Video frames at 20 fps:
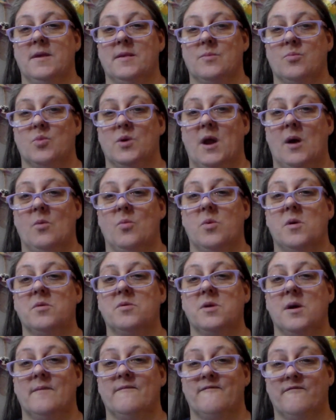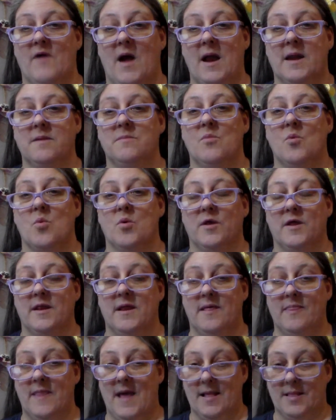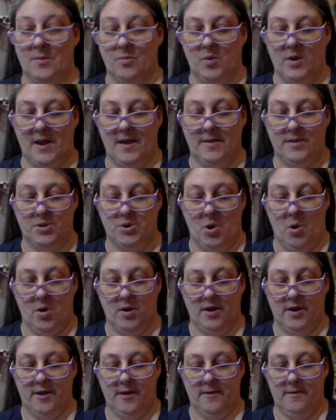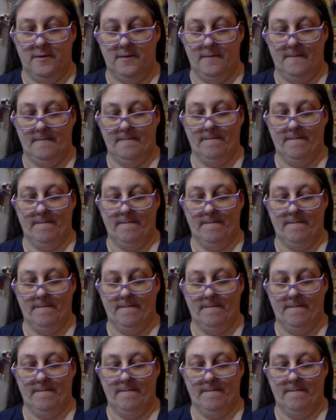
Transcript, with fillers: is when I woke up Friday morning and that's when I started it.